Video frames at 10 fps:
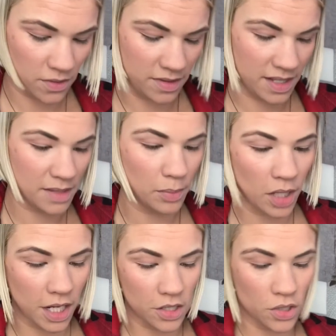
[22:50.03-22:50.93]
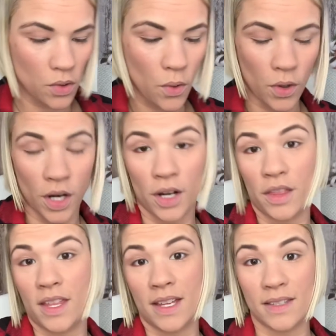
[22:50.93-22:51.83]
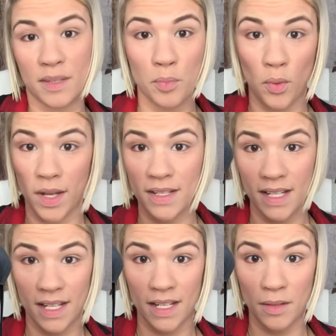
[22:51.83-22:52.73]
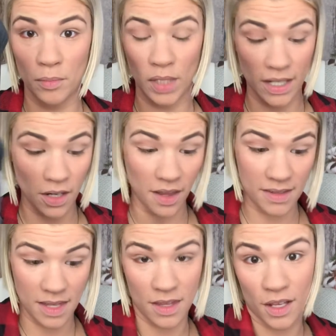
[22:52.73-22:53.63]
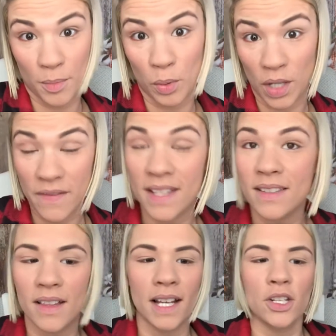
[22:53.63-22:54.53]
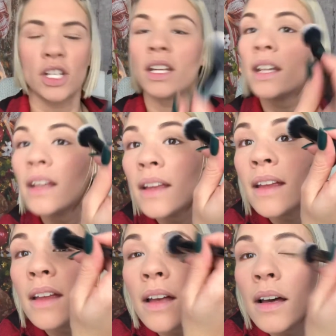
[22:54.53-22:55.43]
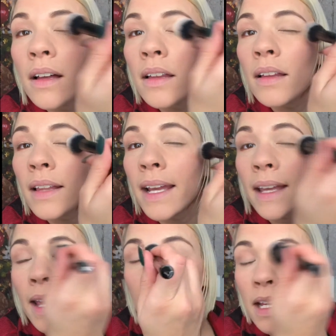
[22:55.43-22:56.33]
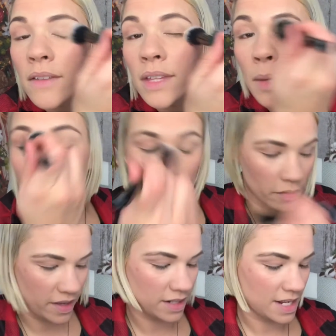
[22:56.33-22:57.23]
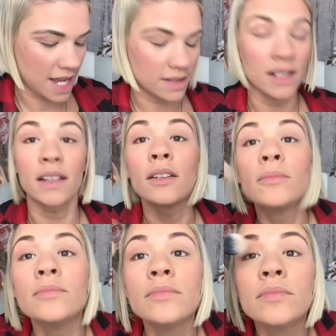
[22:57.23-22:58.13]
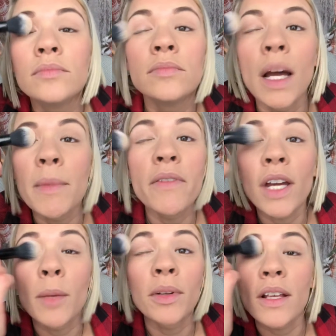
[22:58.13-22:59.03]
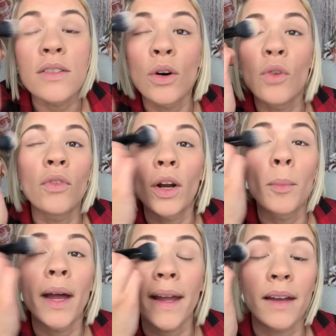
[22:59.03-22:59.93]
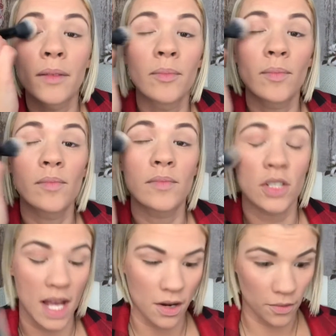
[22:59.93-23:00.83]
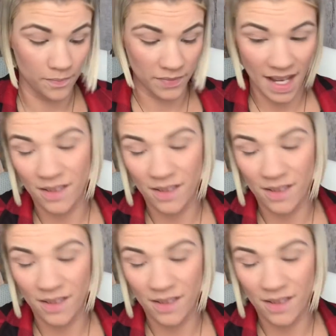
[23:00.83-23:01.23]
this brush or this pointed blender that's in the previous collection. Like, any of them work fantastic. I'm even going to put this over my shadow. I do